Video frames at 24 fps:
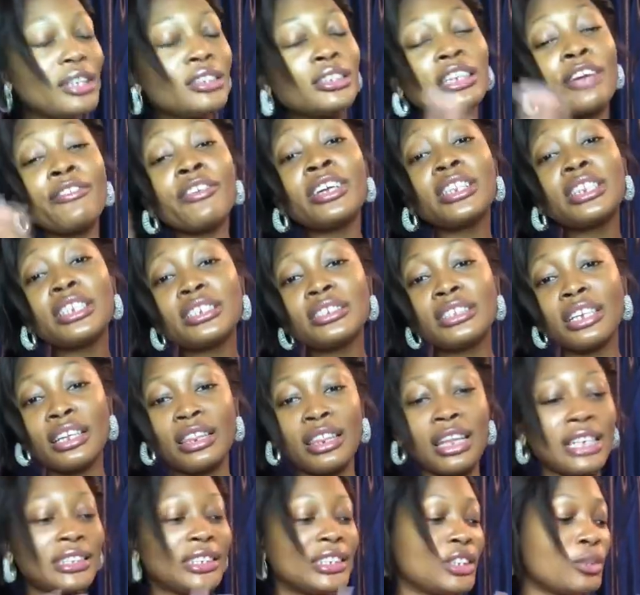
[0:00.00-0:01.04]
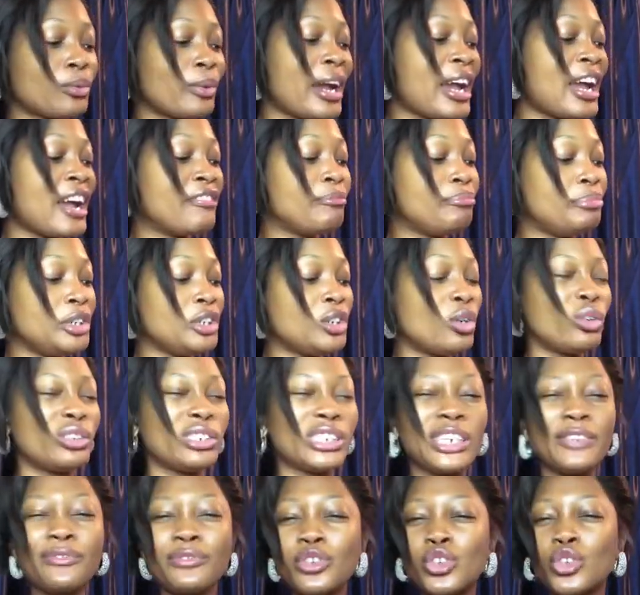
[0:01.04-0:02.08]
So very things like that is why I've been on
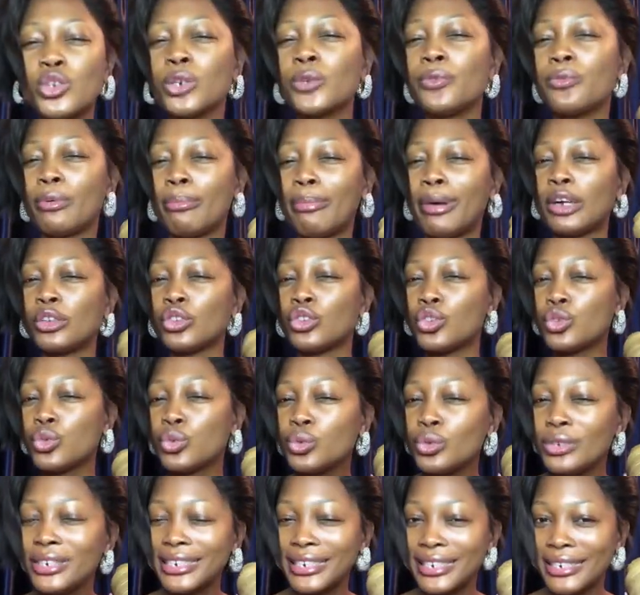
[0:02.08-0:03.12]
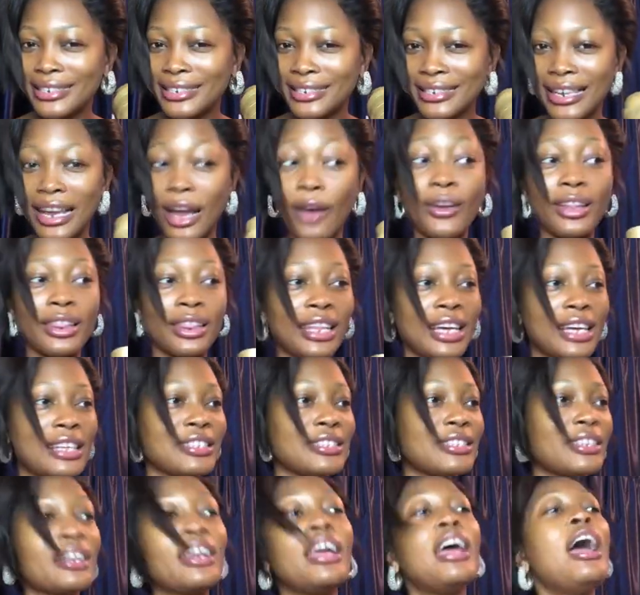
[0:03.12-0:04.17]
even tone for about 2 years now, and
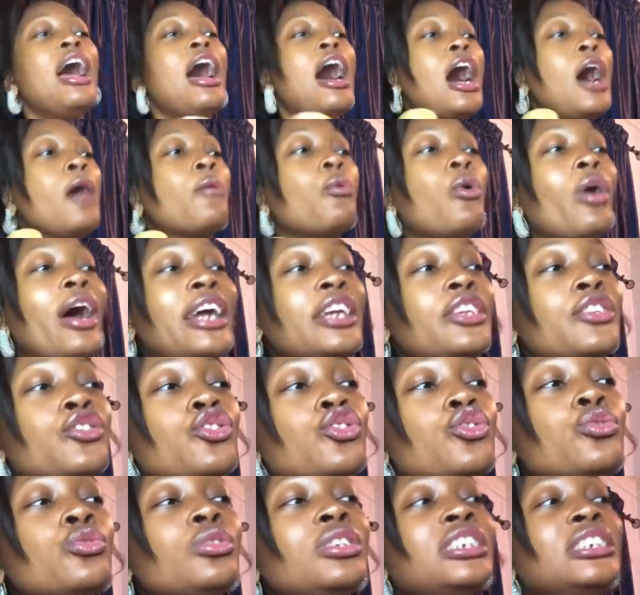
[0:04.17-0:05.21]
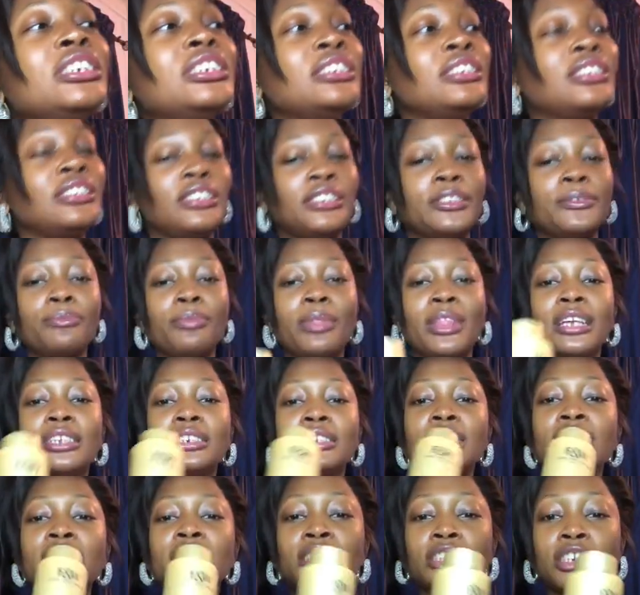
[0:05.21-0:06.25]
that's it. And what I do is
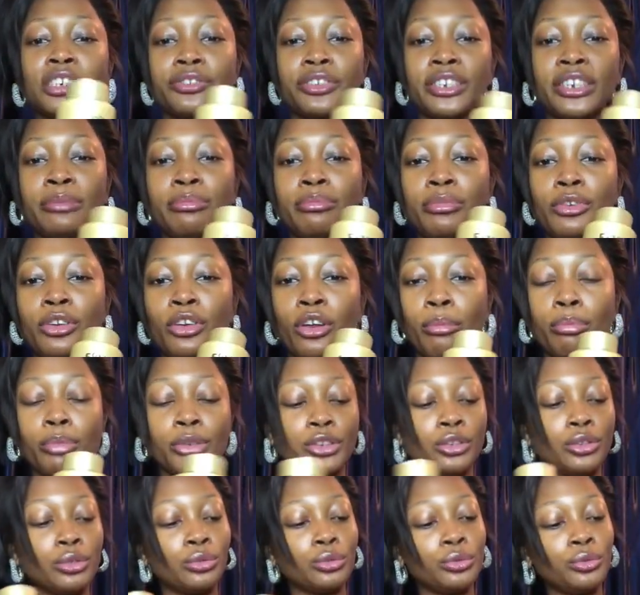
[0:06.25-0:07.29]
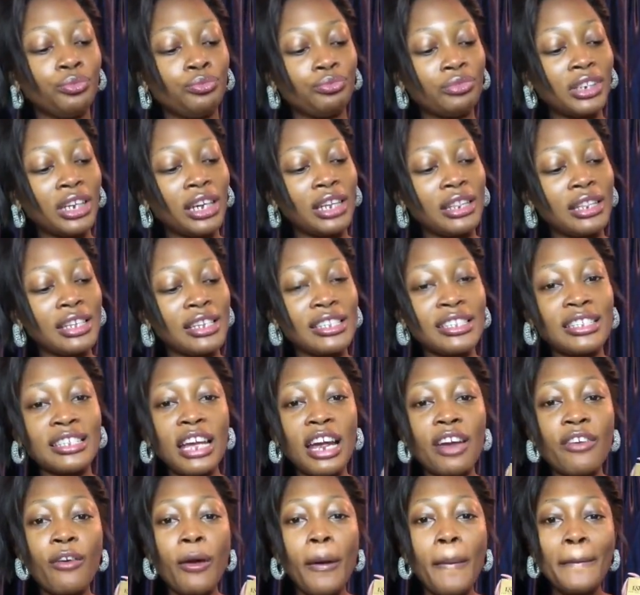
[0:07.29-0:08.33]
this cream number 2, the
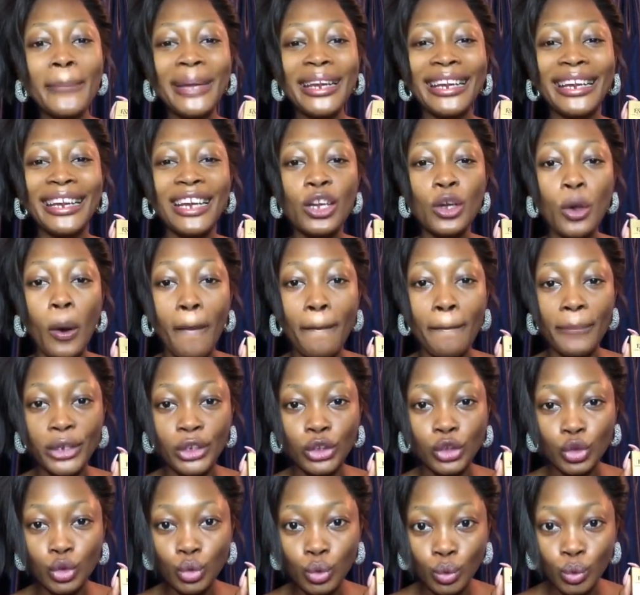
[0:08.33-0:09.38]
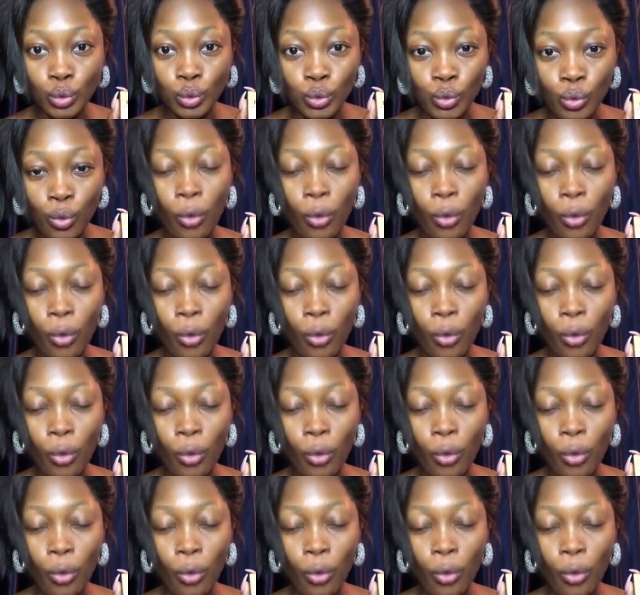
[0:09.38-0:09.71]
serum in number 2,